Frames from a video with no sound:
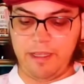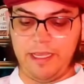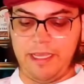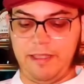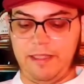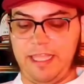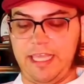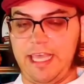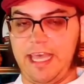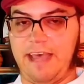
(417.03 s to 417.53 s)

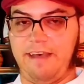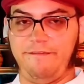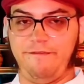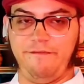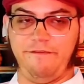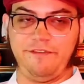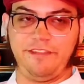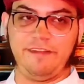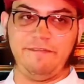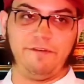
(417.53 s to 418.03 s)
They have
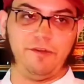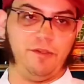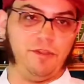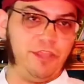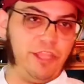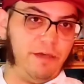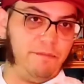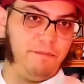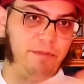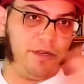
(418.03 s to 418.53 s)
several
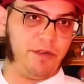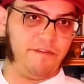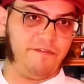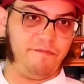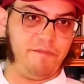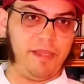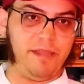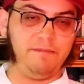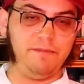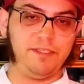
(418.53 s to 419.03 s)
number
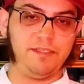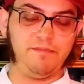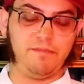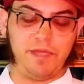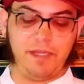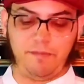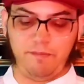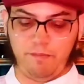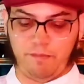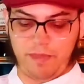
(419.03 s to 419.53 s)
of Pimms,
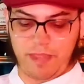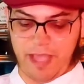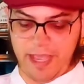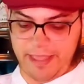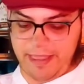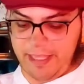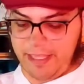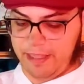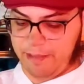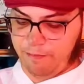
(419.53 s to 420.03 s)
but I
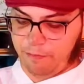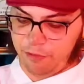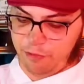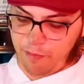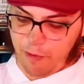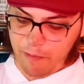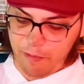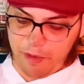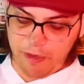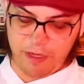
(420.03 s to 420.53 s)
think the most
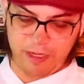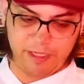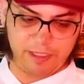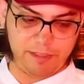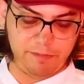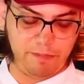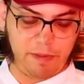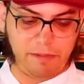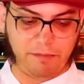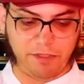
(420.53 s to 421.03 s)
popular
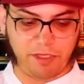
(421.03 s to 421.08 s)
is Pimms